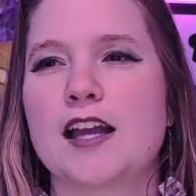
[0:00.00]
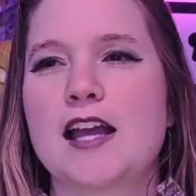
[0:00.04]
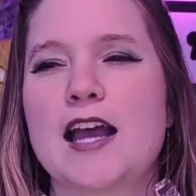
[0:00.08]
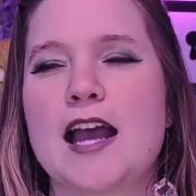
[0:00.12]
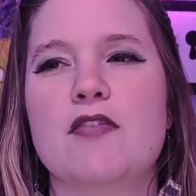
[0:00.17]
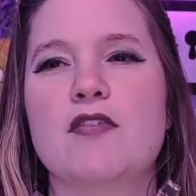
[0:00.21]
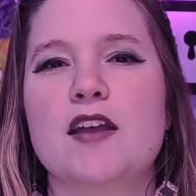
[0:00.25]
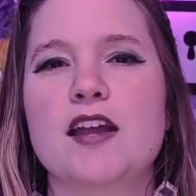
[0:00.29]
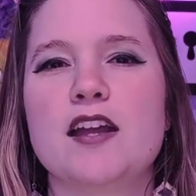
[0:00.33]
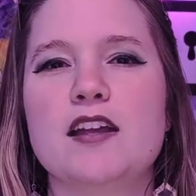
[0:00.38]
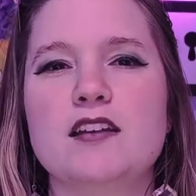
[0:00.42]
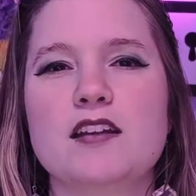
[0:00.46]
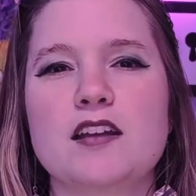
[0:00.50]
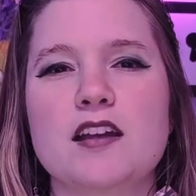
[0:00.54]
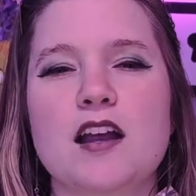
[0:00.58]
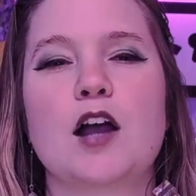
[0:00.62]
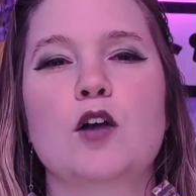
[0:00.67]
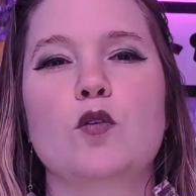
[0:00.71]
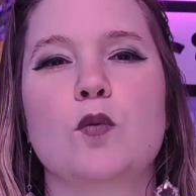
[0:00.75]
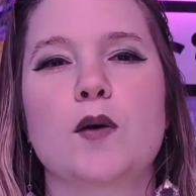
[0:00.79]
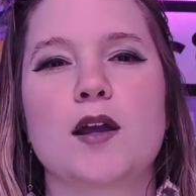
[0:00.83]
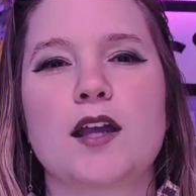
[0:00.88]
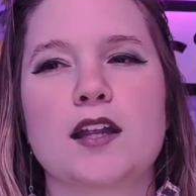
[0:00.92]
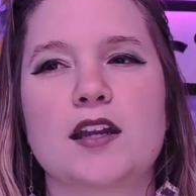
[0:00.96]
and then
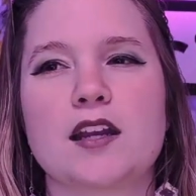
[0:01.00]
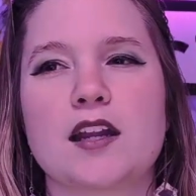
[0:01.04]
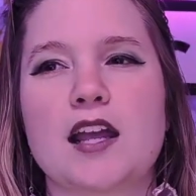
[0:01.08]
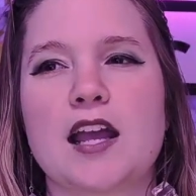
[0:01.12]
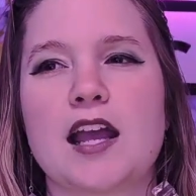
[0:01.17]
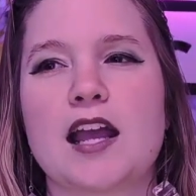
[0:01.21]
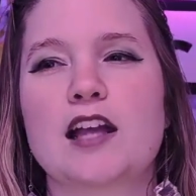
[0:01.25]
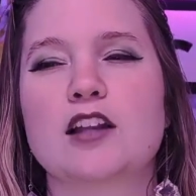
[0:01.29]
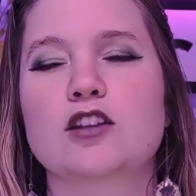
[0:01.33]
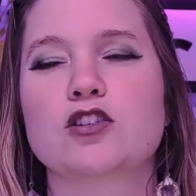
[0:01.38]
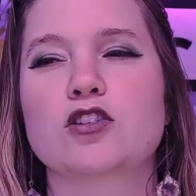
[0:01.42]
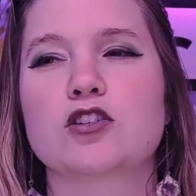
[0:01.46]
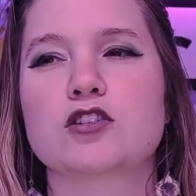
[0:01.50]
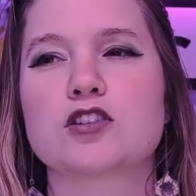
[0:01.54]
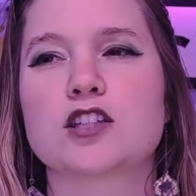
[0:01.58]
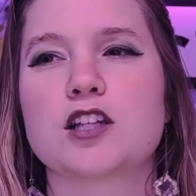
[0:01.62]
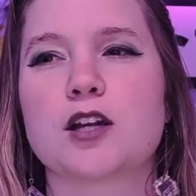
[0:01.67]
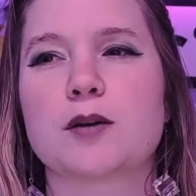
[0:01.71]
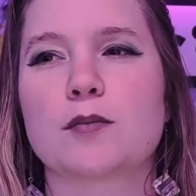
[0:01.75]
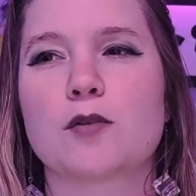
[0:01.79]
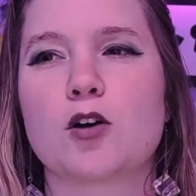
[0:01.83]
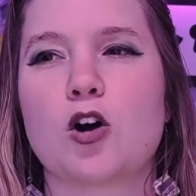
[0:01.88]
I went and looked up